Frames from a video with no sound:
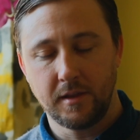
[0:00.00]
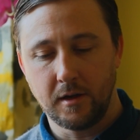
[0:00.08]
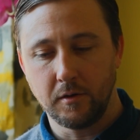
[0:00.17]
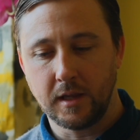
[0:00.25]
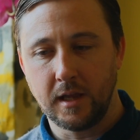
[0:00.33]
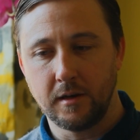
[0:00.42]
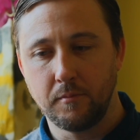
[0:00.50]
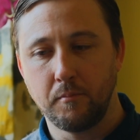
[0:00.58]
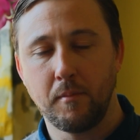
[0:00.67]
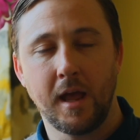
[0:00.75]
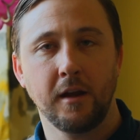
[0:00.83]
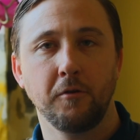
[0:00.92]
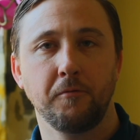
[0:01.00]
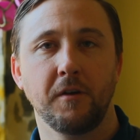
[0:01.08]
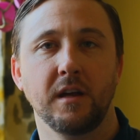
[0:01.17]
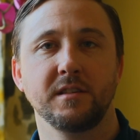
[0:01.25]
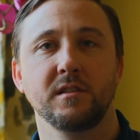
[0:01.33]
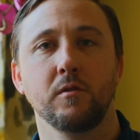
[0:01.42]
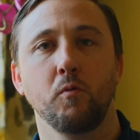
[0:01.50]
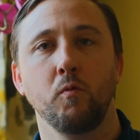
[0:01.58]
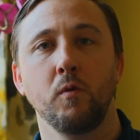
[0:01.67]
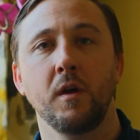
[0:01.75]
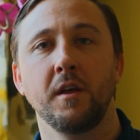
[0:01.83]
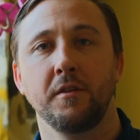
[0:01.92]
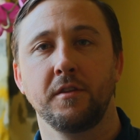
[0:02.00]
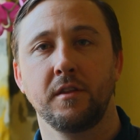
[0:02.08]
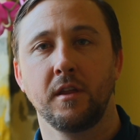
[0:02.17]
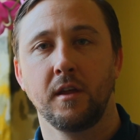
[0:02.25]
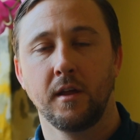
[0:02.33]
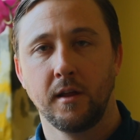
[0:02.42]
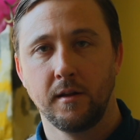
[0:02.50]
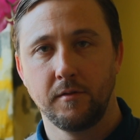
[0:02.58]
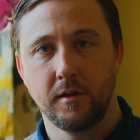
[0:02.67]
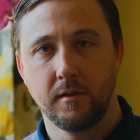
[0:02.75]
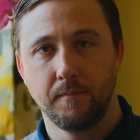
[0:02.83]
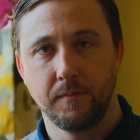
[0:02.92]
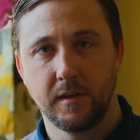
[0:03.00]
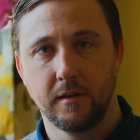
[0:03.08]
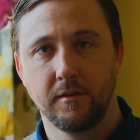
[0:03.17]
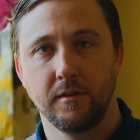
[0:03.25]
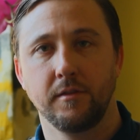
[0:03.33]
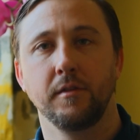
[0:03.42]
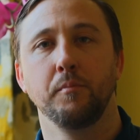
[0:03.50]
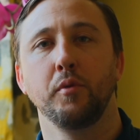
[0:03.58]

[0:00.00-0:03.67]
that can manifest with the